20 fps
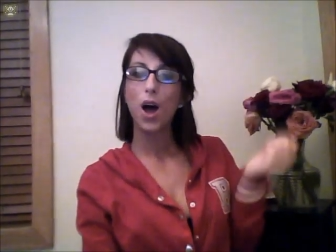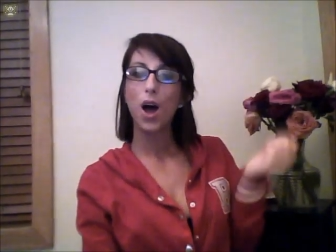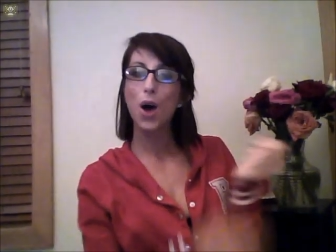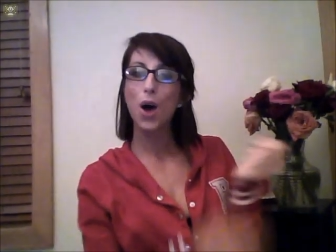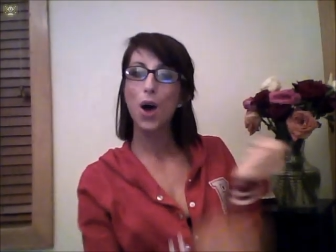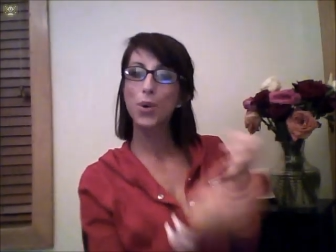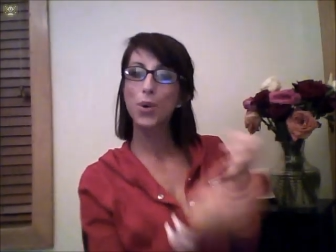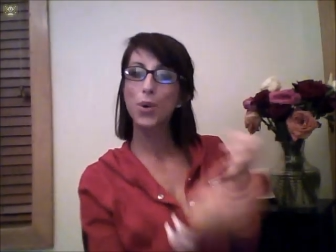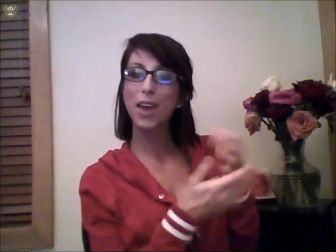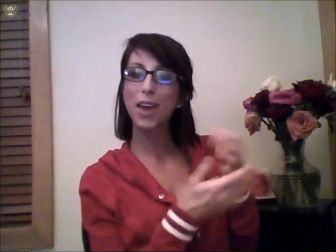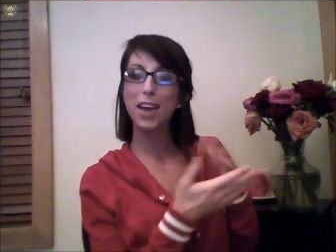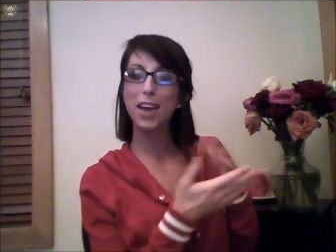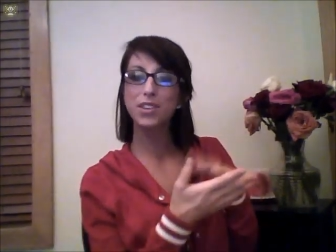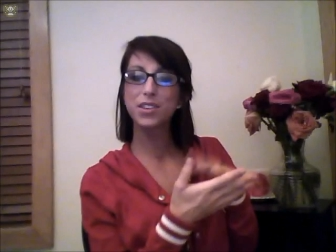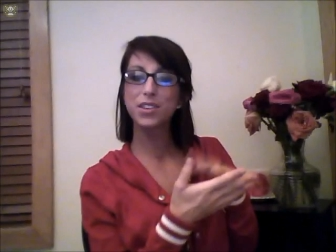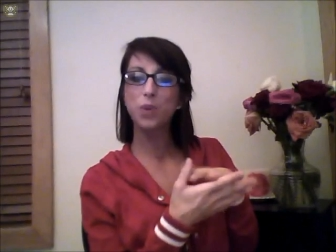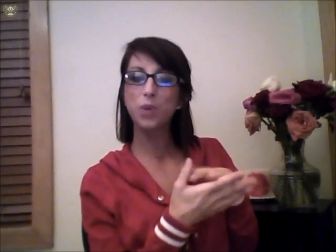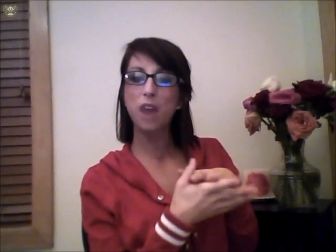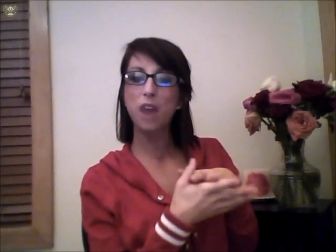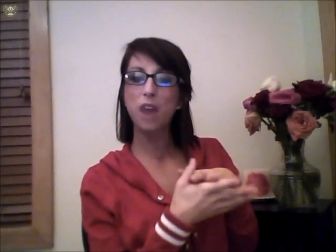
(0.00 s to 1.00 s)
Okay,
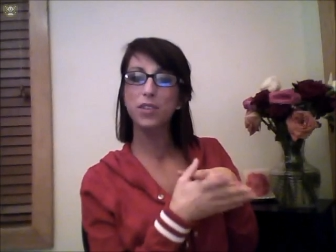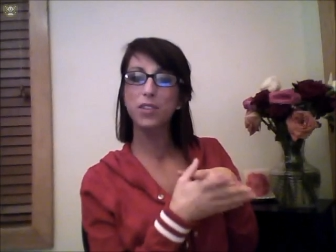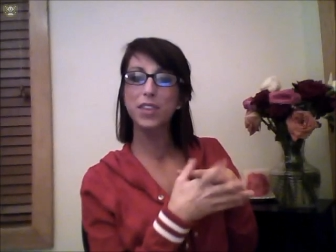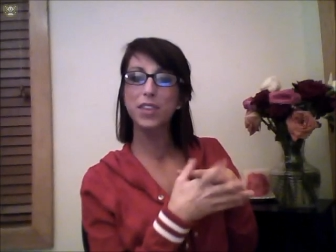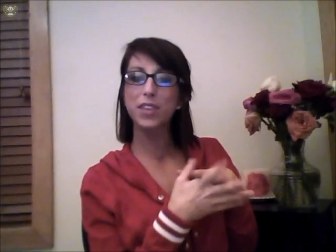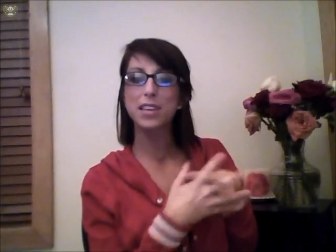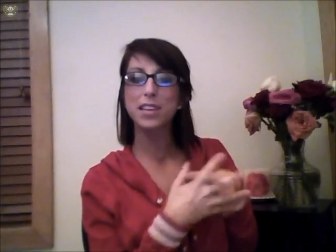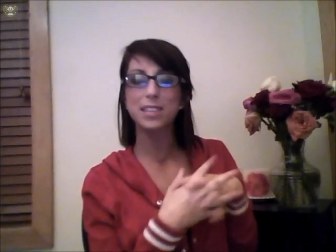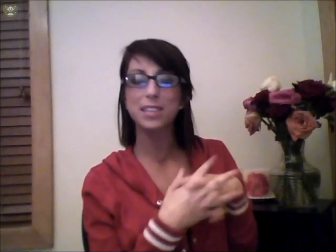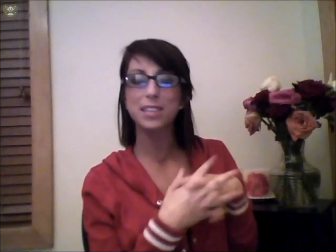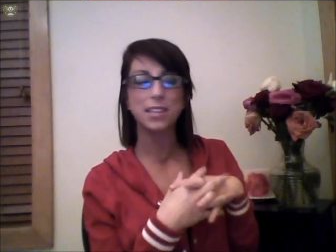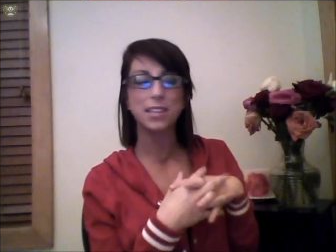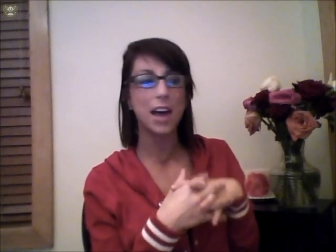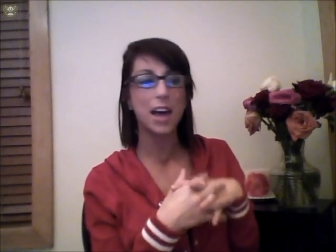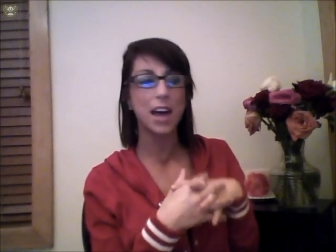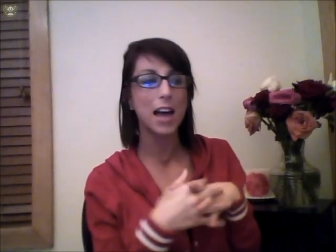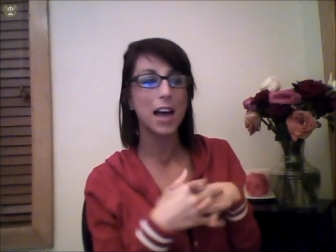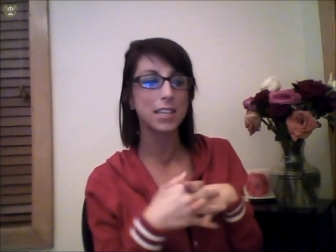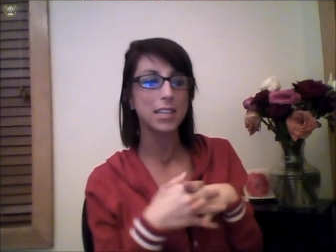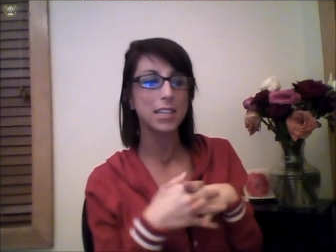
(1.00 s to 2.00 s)
so everything is
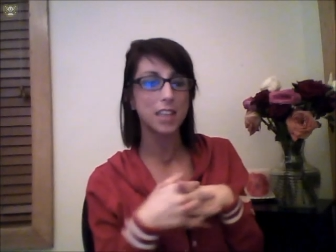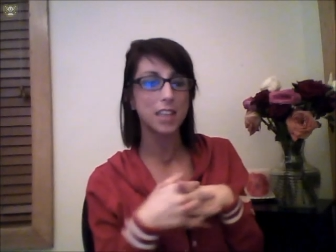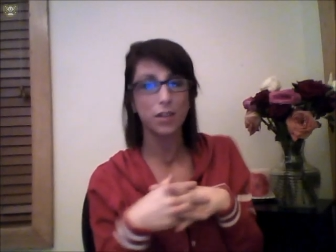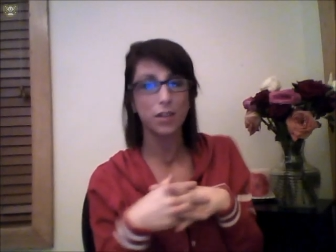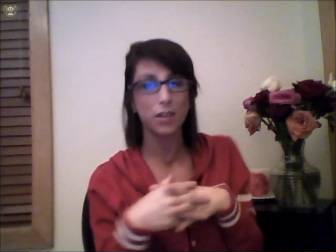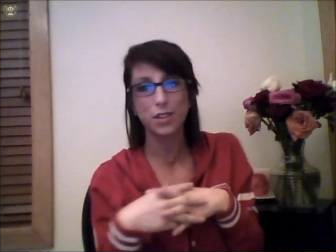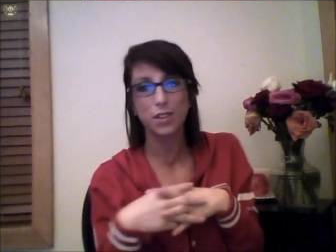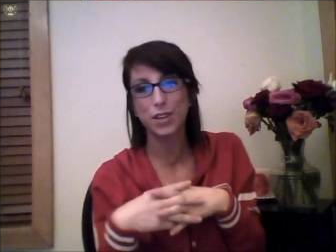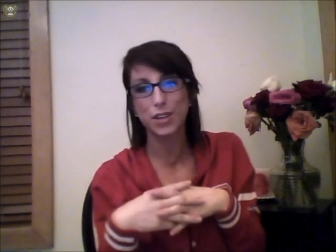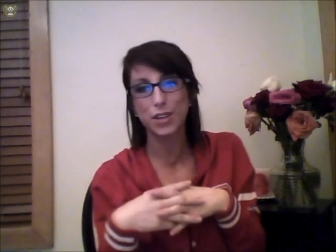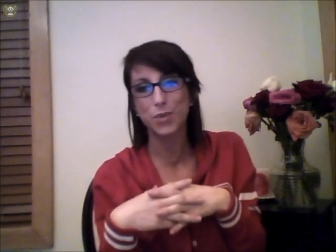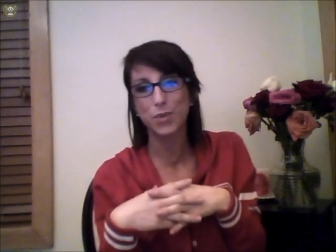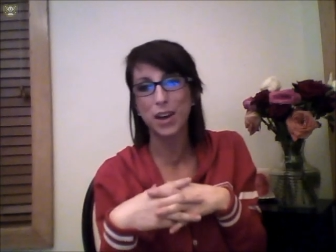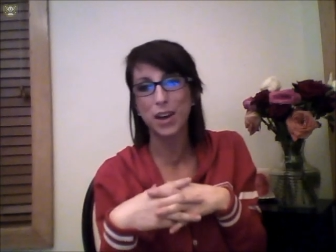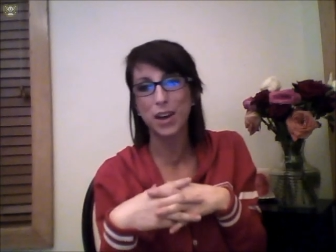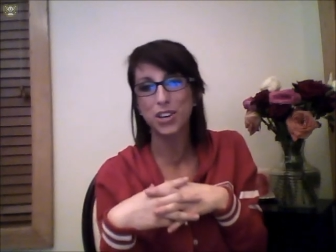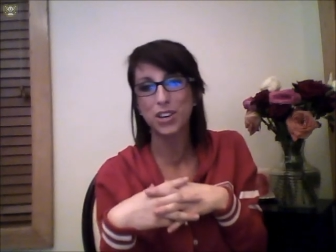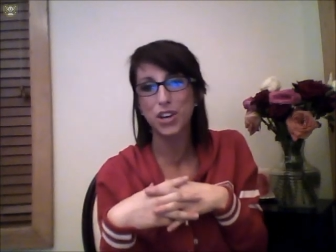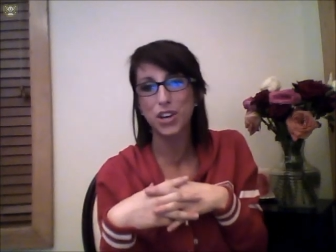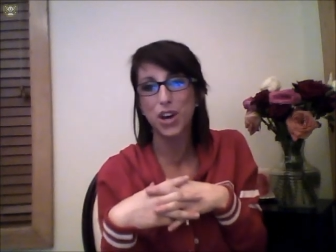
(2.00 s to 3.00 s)
intact and everything's
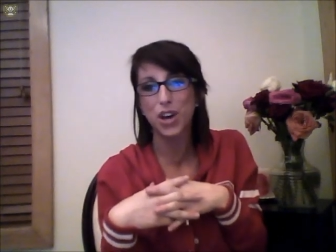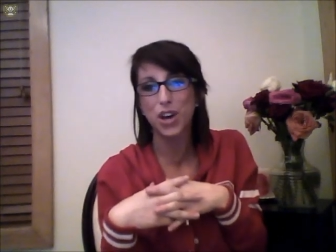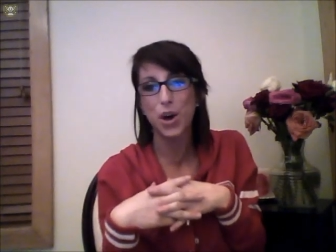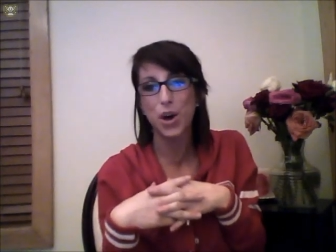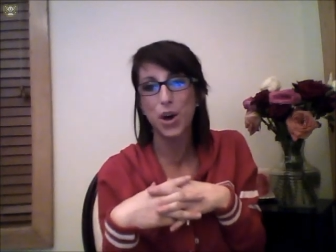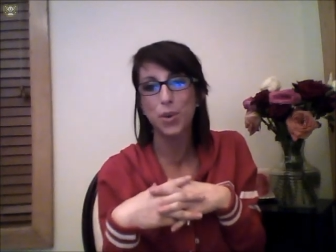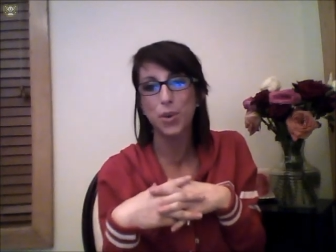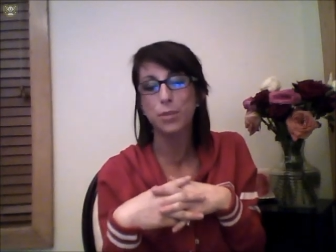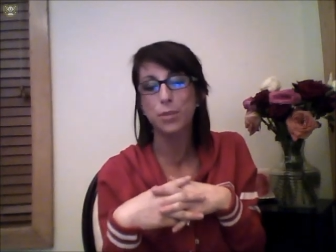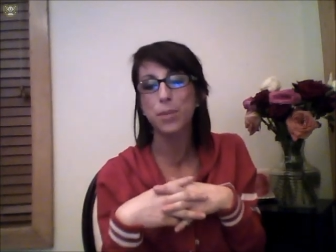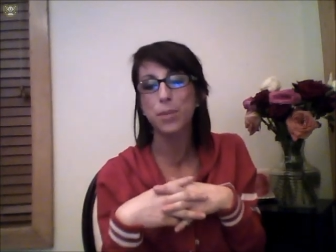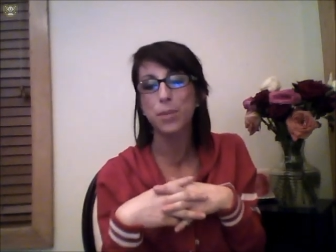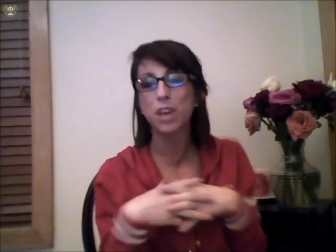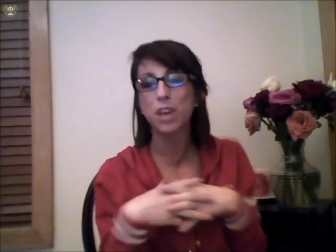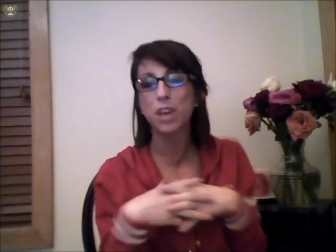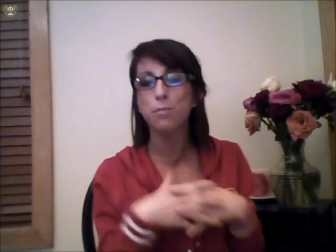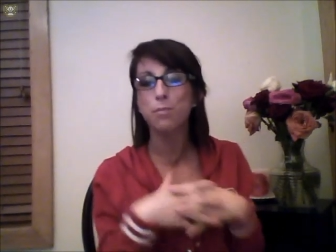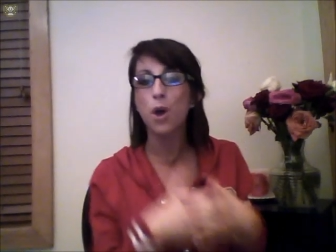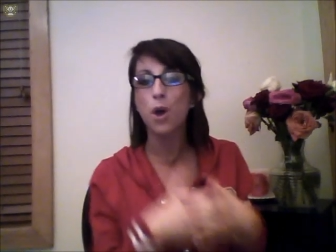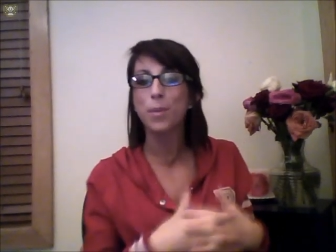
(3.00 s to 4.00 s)
ready to go and the
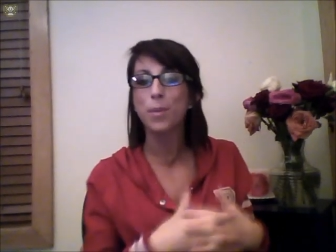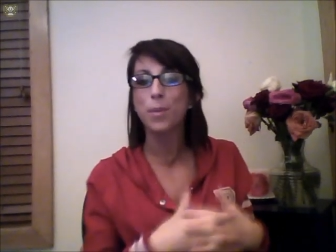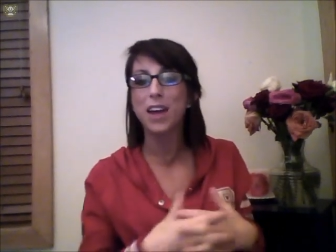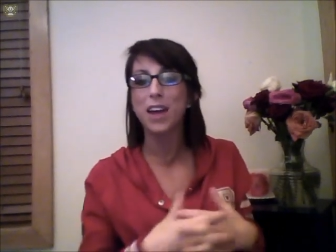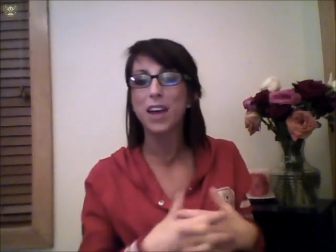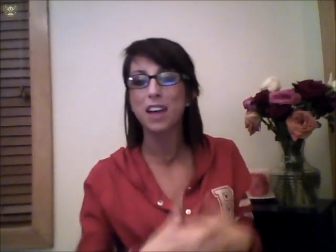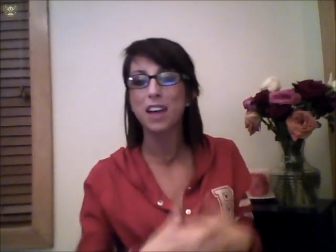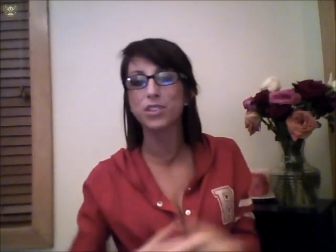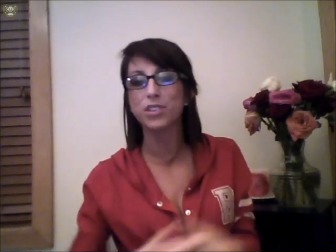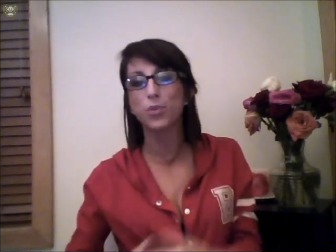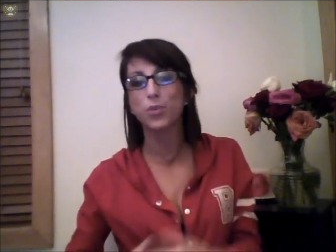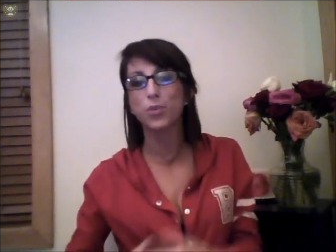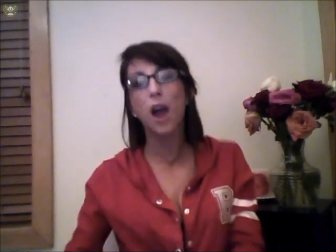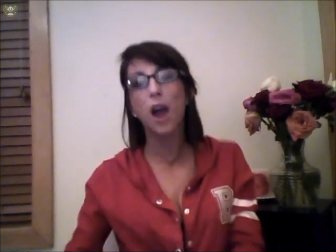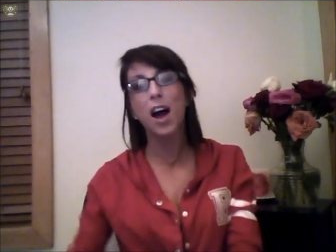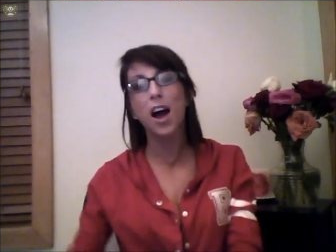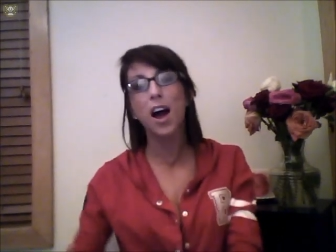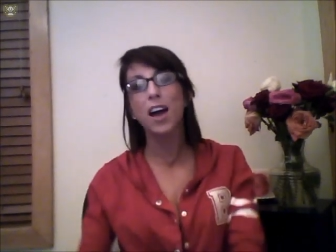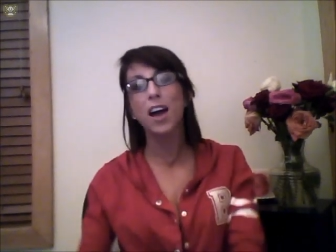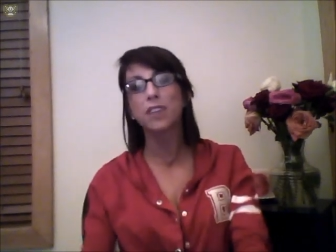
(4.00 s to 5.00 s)
big moment has
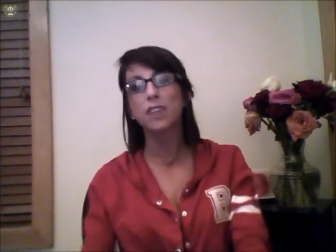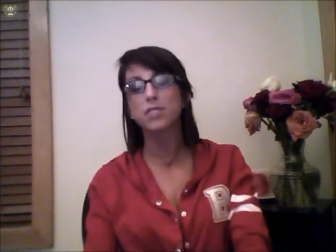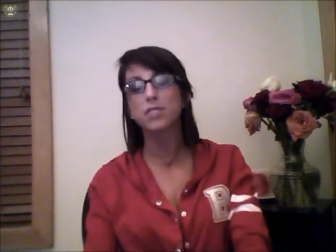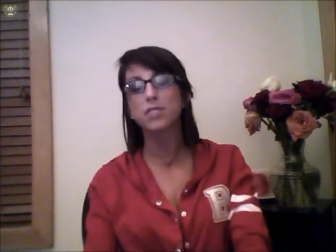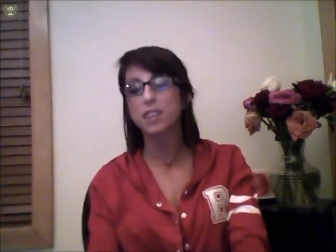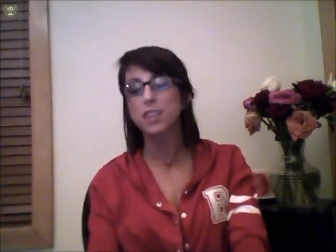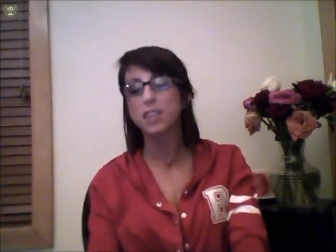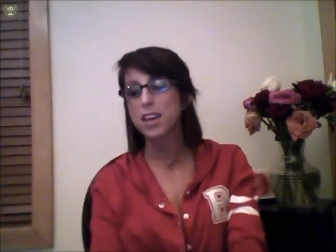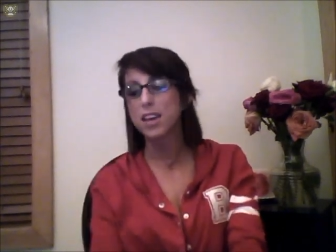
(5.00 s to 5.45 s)
arrived.